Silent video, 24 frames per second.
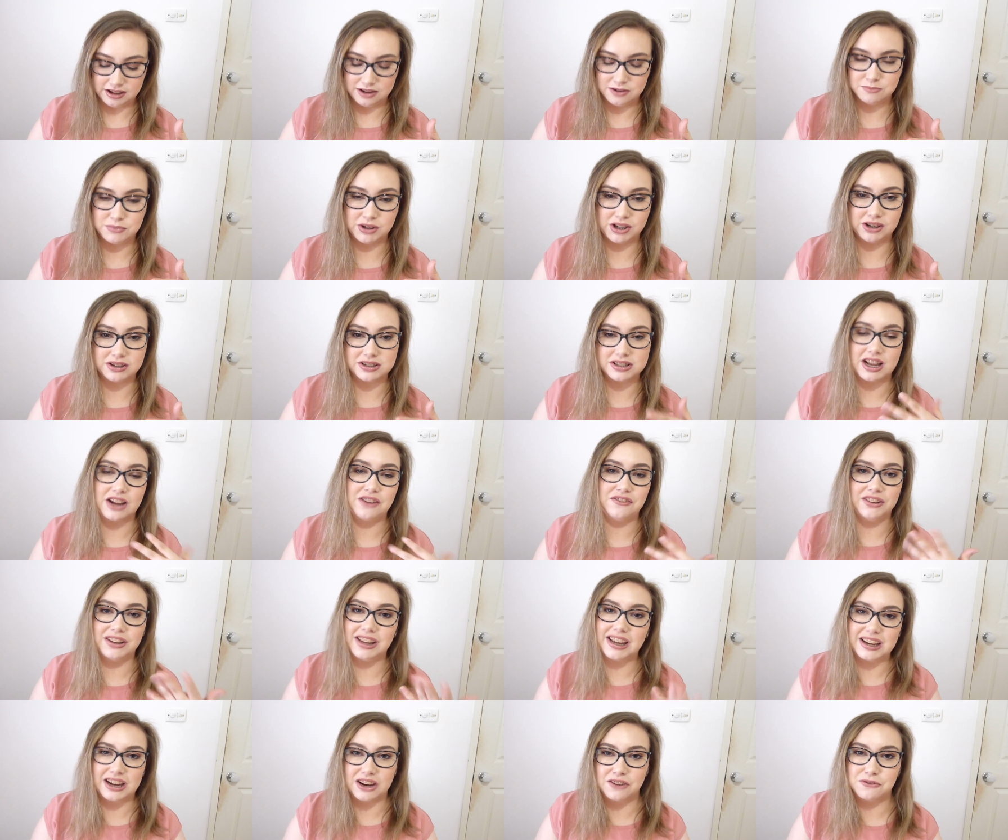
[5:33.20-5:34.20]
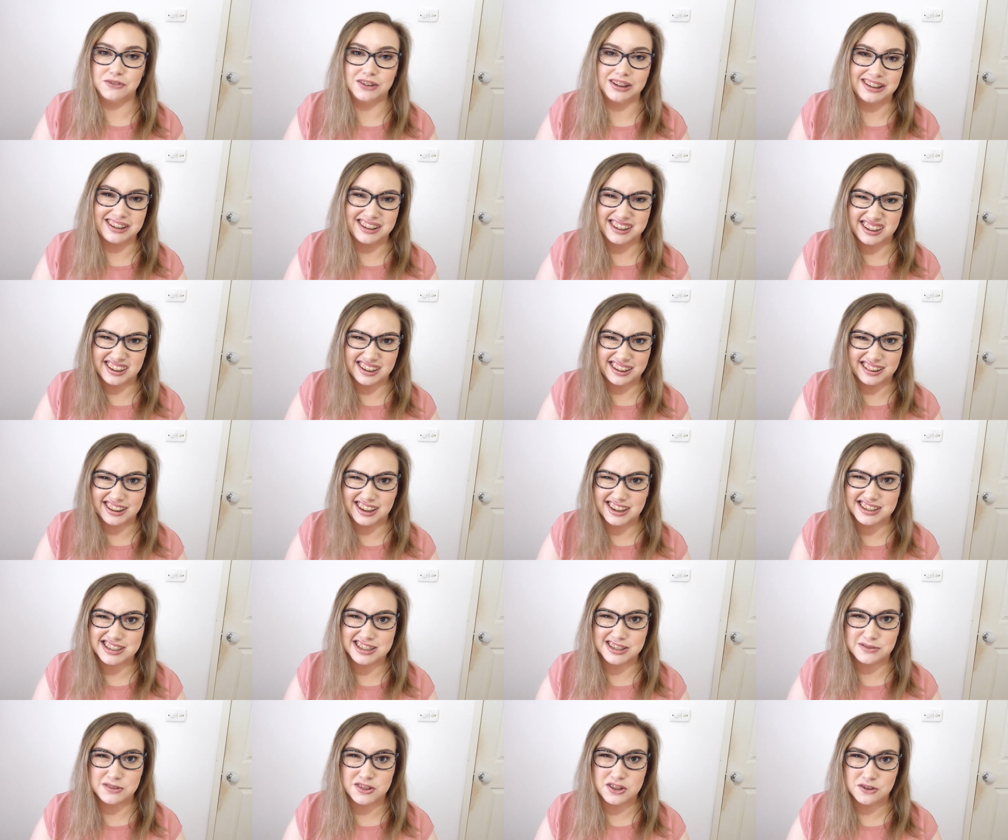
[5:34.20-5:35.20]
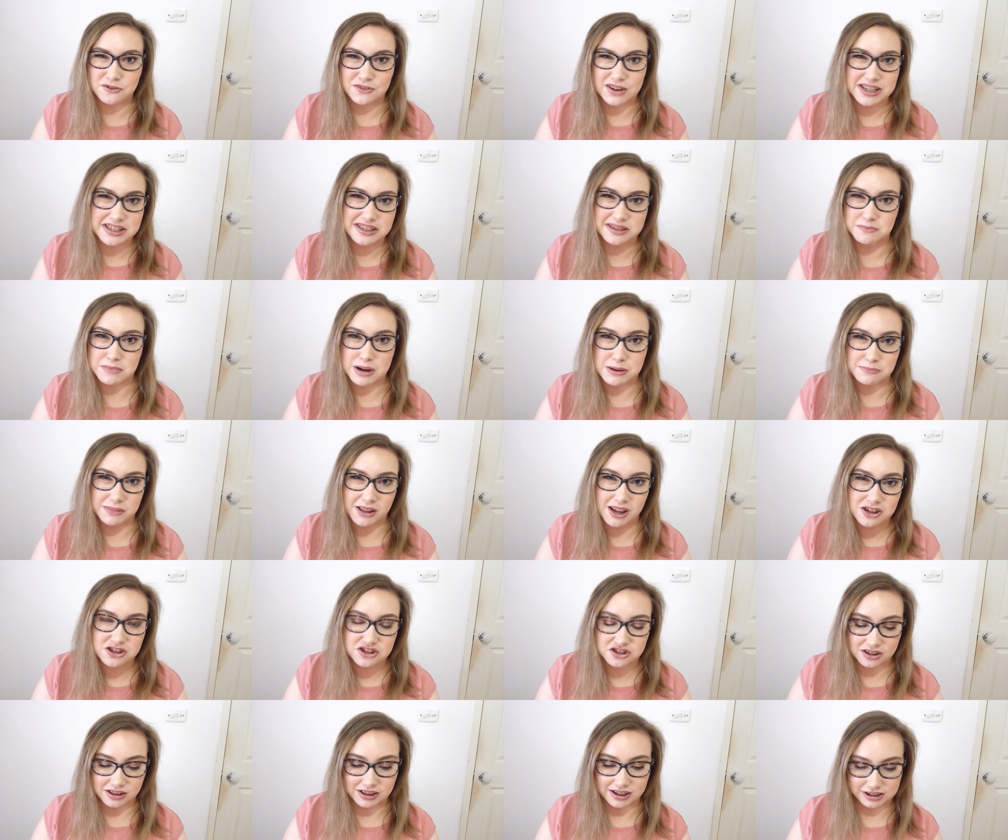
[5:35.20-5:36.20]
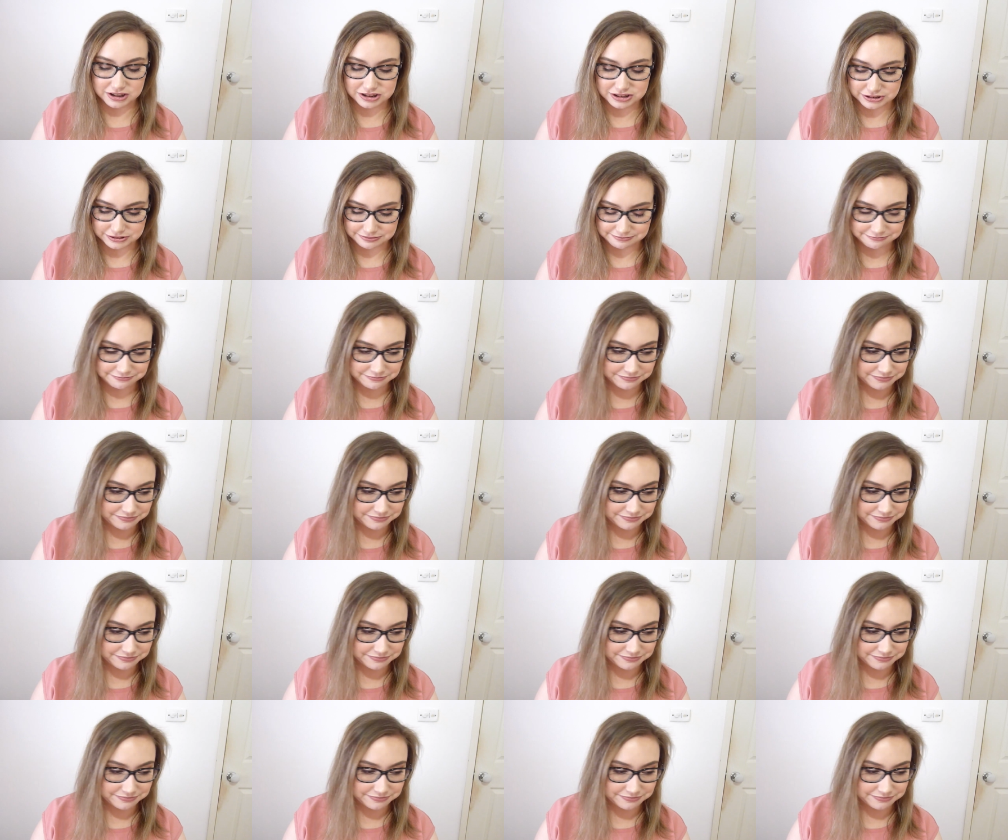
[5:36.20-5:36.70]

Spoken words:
because I feel like I've really neglected the rest of my blush collection.